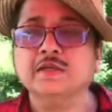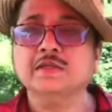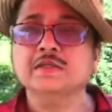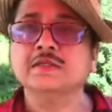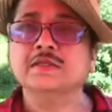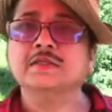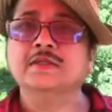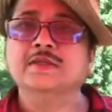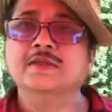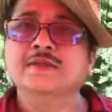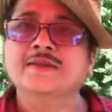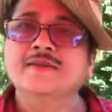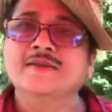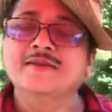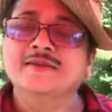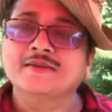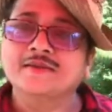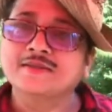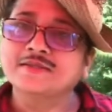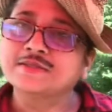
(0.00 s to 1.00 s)
is,
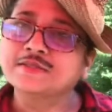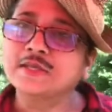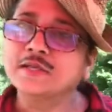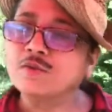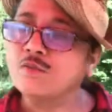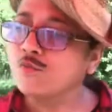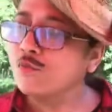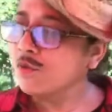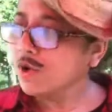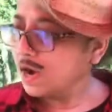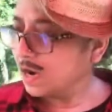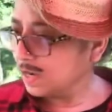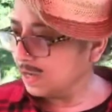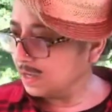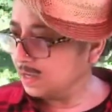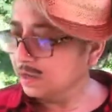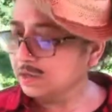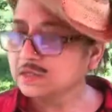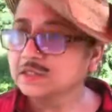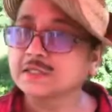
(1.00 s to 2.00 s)
it's a one
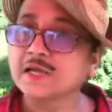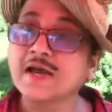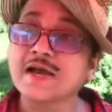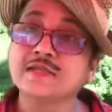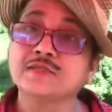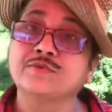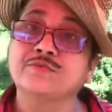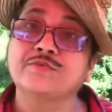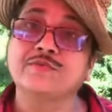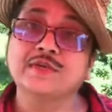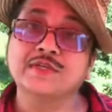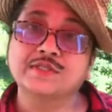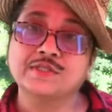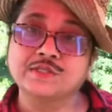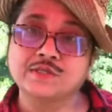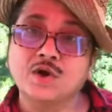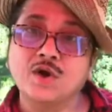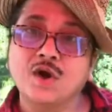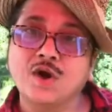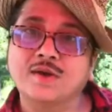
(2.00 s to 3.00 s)
size
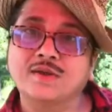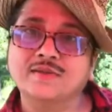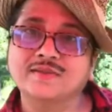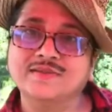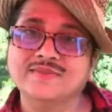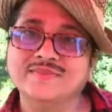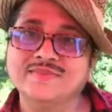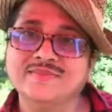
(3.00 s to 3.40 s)
fits all.